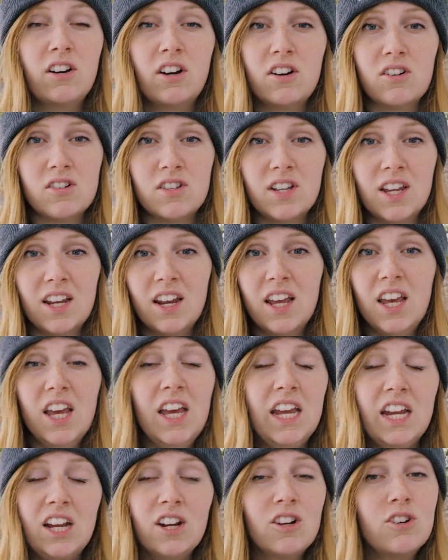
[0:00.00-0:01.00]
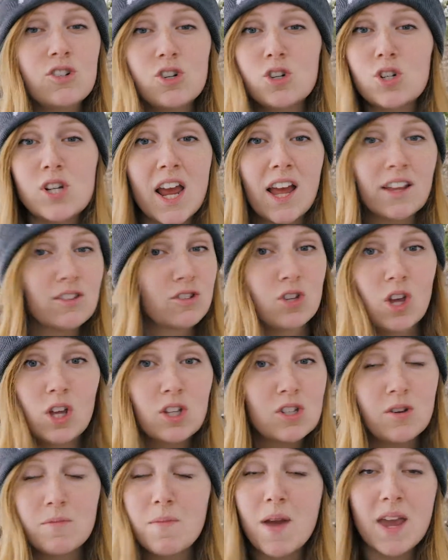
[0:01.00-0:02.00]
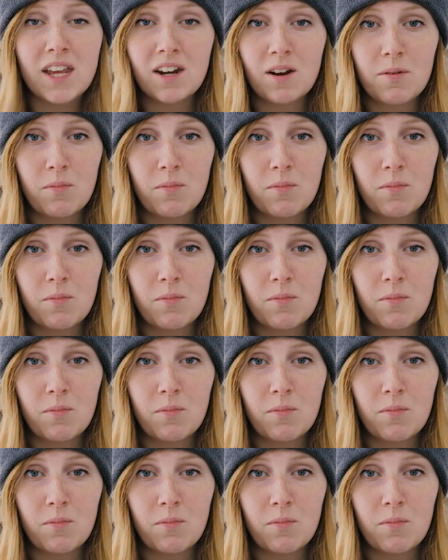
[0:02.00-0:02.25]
Kirsten, here's your chance to make an